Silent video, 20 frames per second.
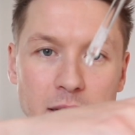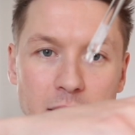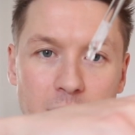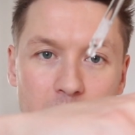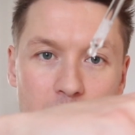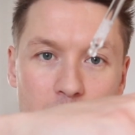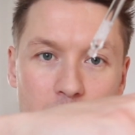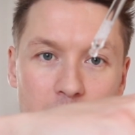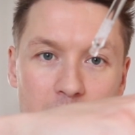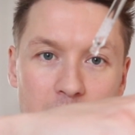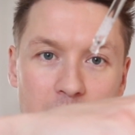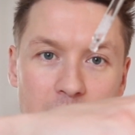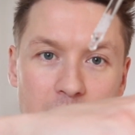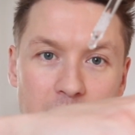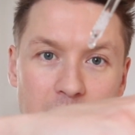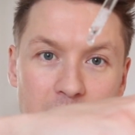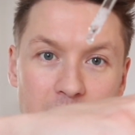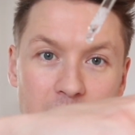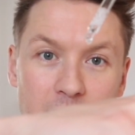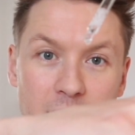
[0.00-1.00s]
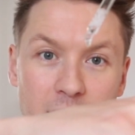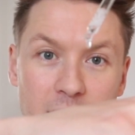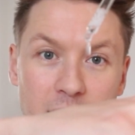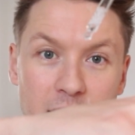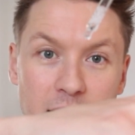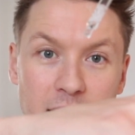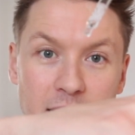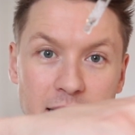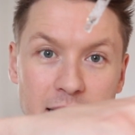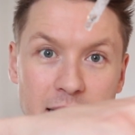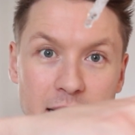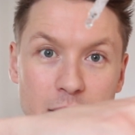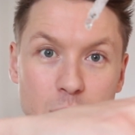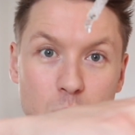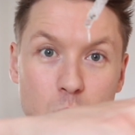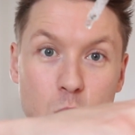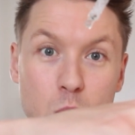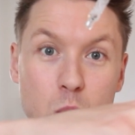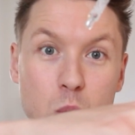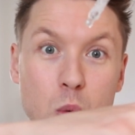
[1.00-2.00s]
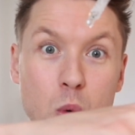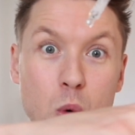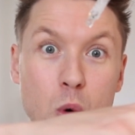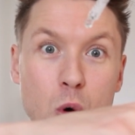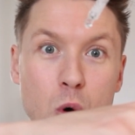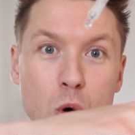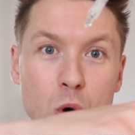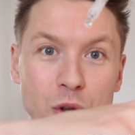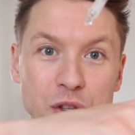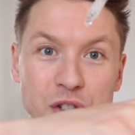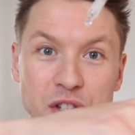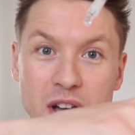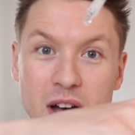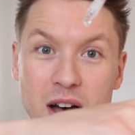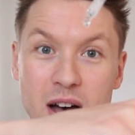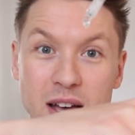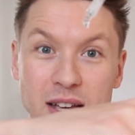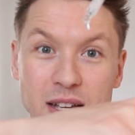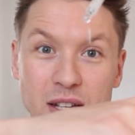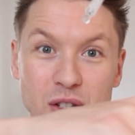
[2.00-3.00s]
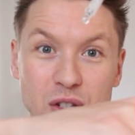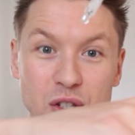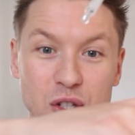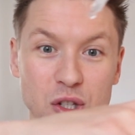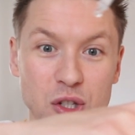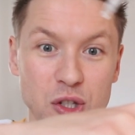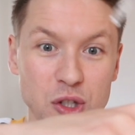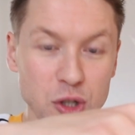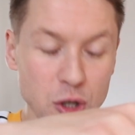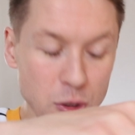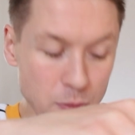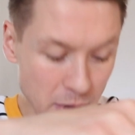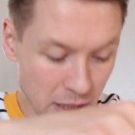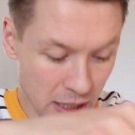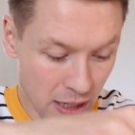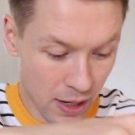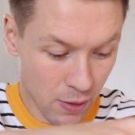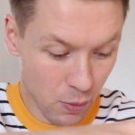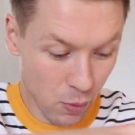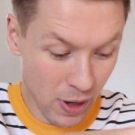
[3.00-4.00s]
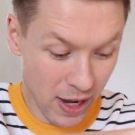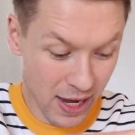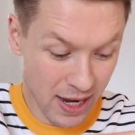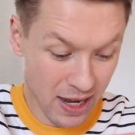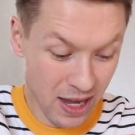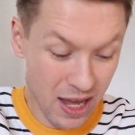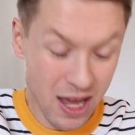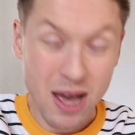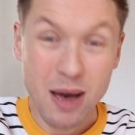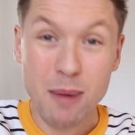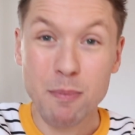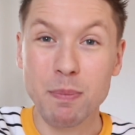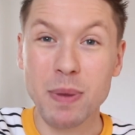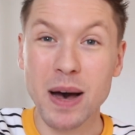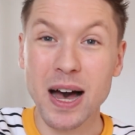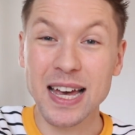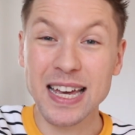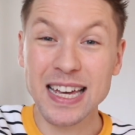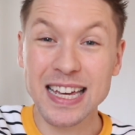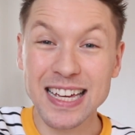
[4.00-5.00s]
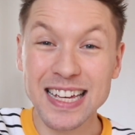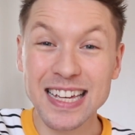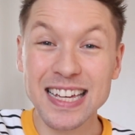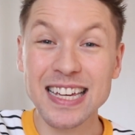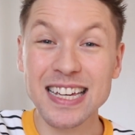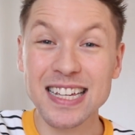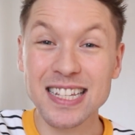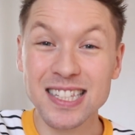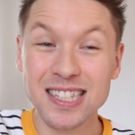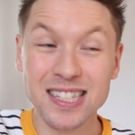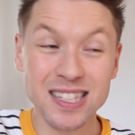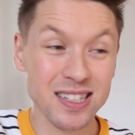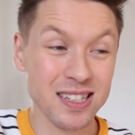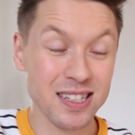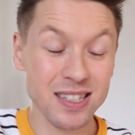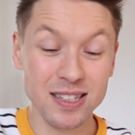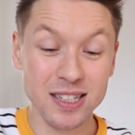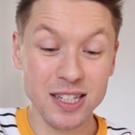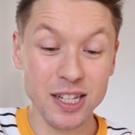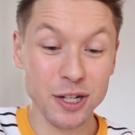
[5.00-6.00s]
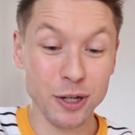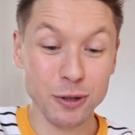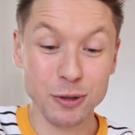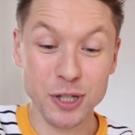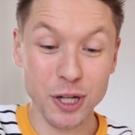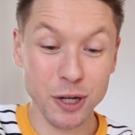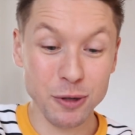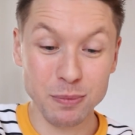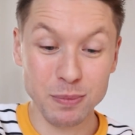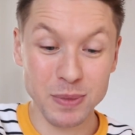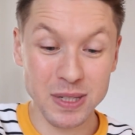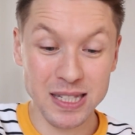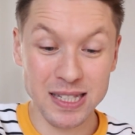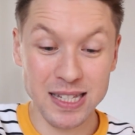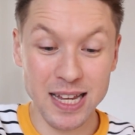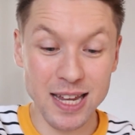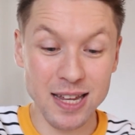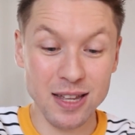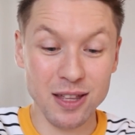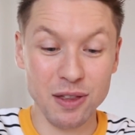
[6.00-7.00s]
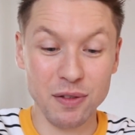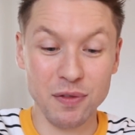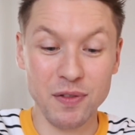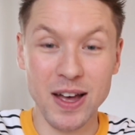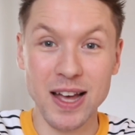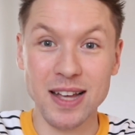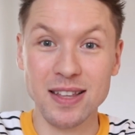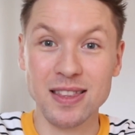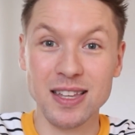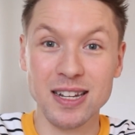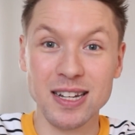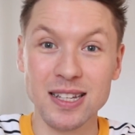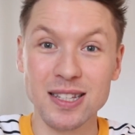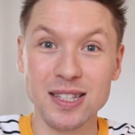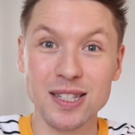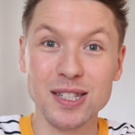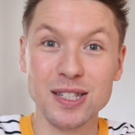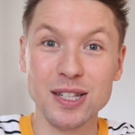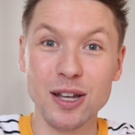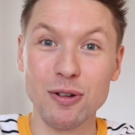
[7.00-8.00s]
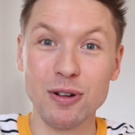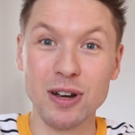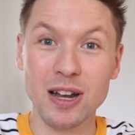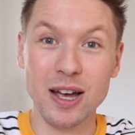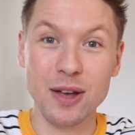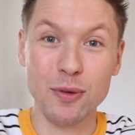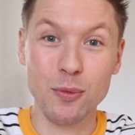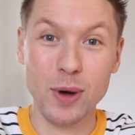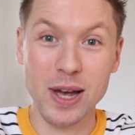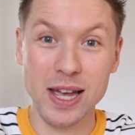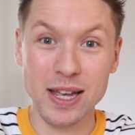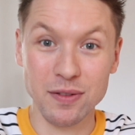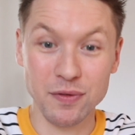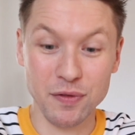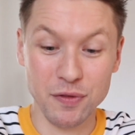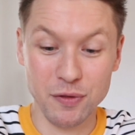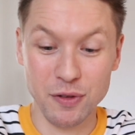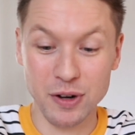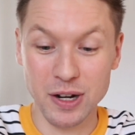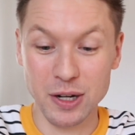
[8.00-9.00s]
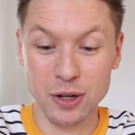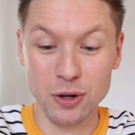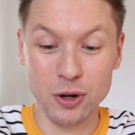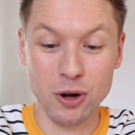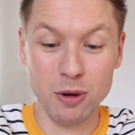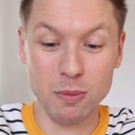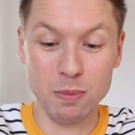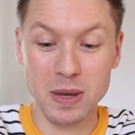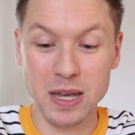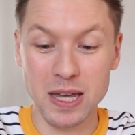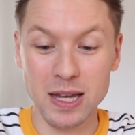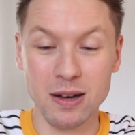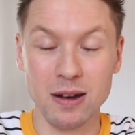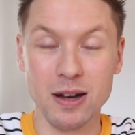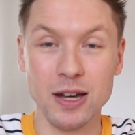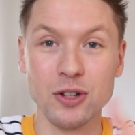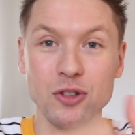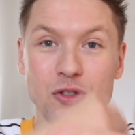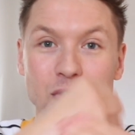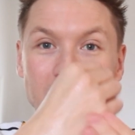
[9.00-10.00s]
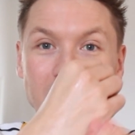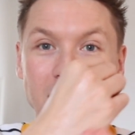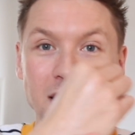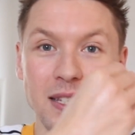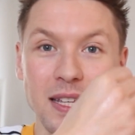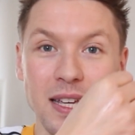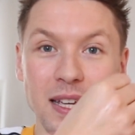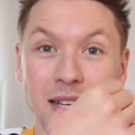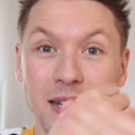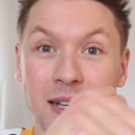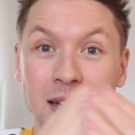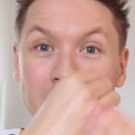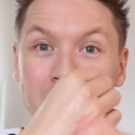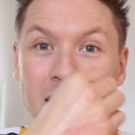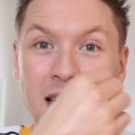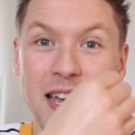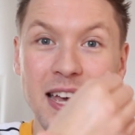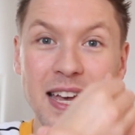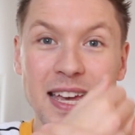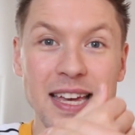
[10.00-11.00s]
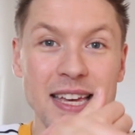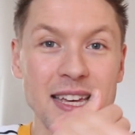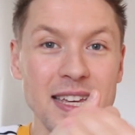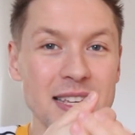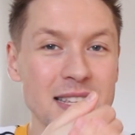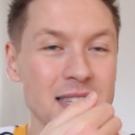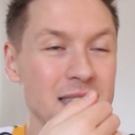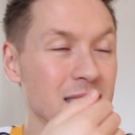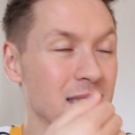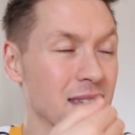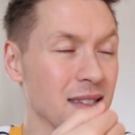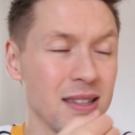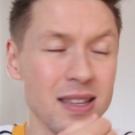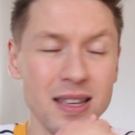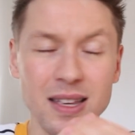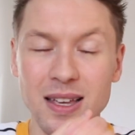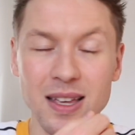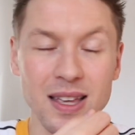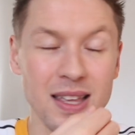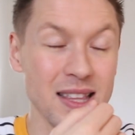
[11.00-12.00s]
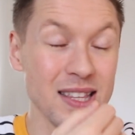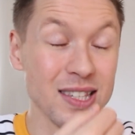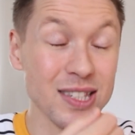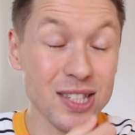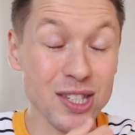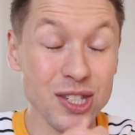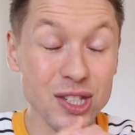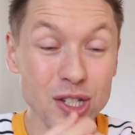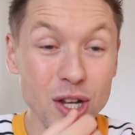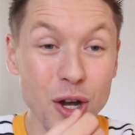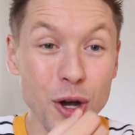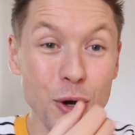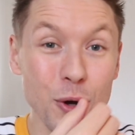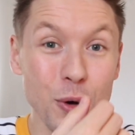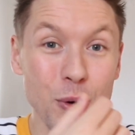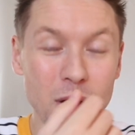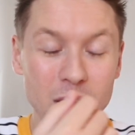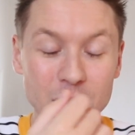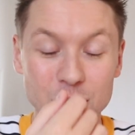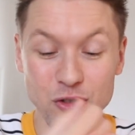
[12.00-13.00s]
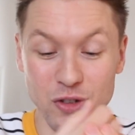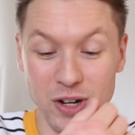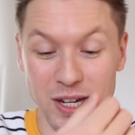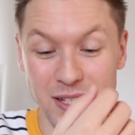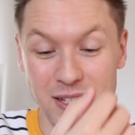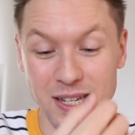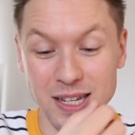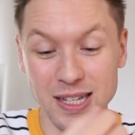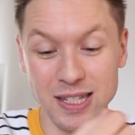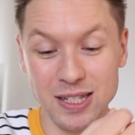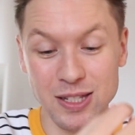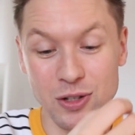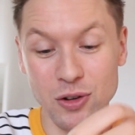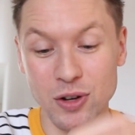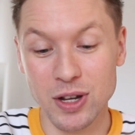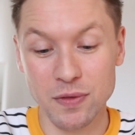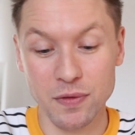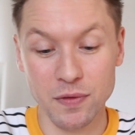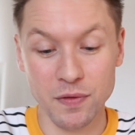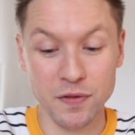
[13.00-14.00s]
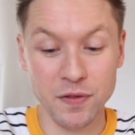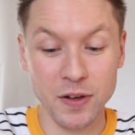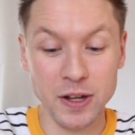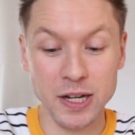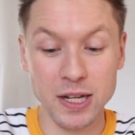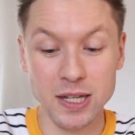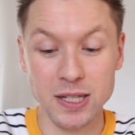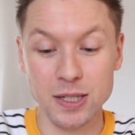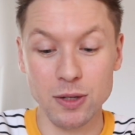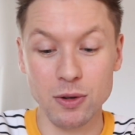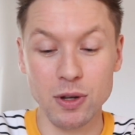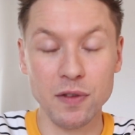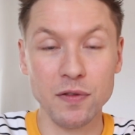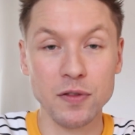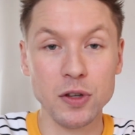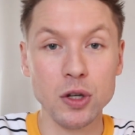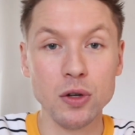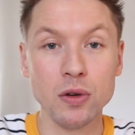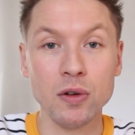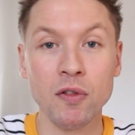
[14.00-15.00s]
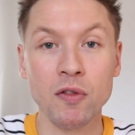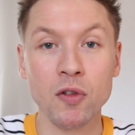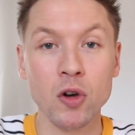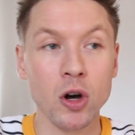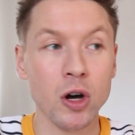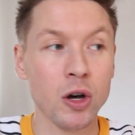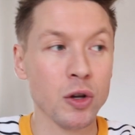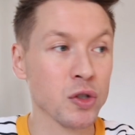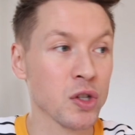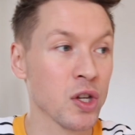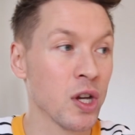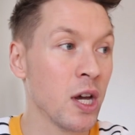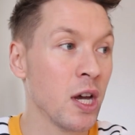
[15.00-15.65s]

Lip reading: it's got like, it's like water. It's super lightweight, but it is, you know, don't mistake the fact that it's so lightweight for it not being hydrating. It is so hydrating, it's not even funny. So if you have got